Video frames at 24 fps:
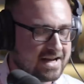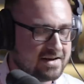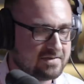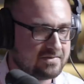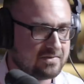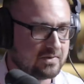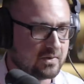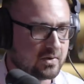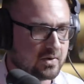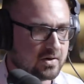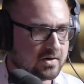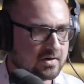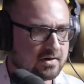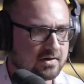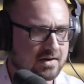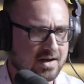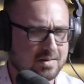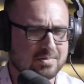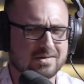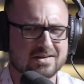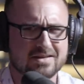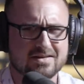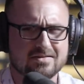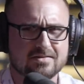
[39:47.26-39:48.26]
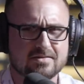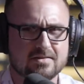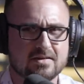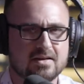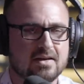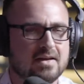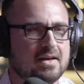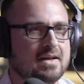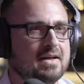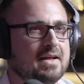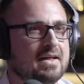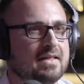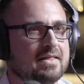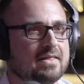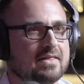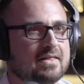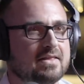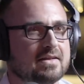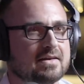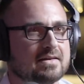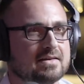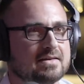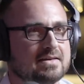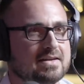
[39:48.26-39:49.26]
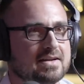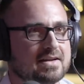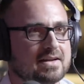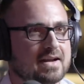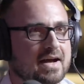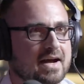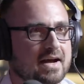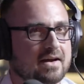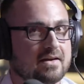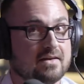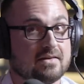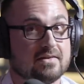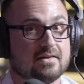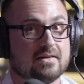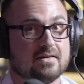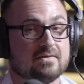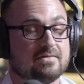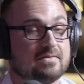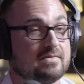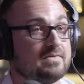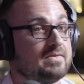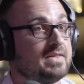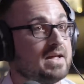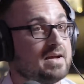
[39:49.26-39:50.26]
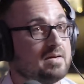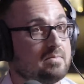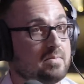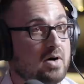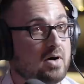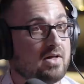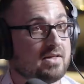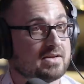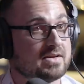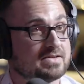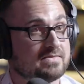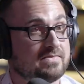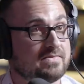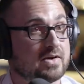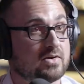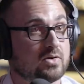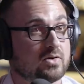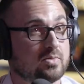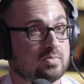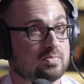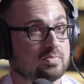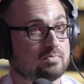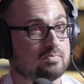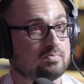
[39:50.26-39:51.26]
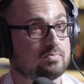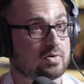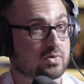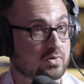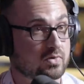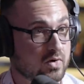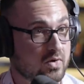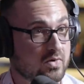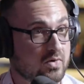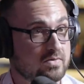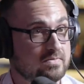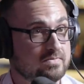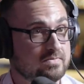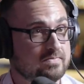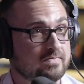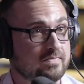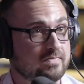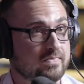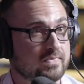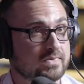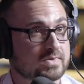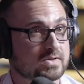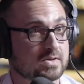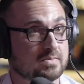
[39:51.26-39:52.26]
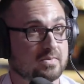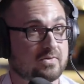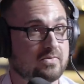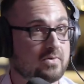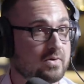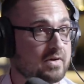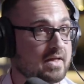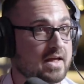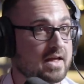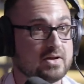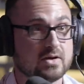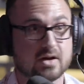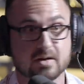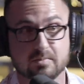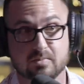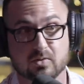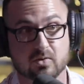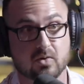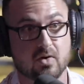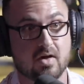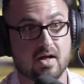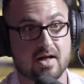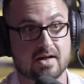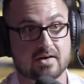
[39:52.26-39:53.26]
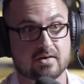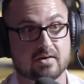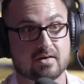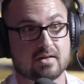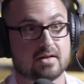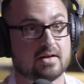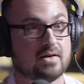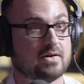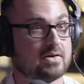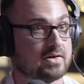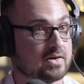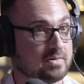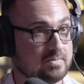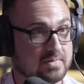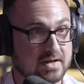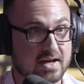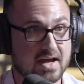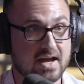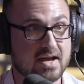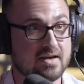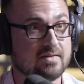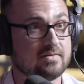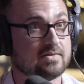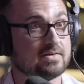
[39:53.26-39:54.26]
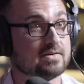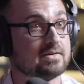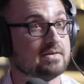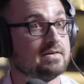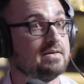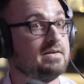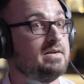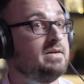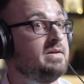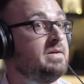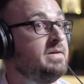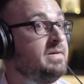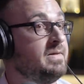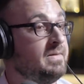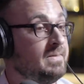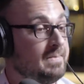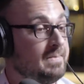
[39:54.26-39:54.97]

eighty-four, I believe, the, Uni, uh, the they abolished federal parole. So before that, you could parole out early on good behavior. Mm-hmm.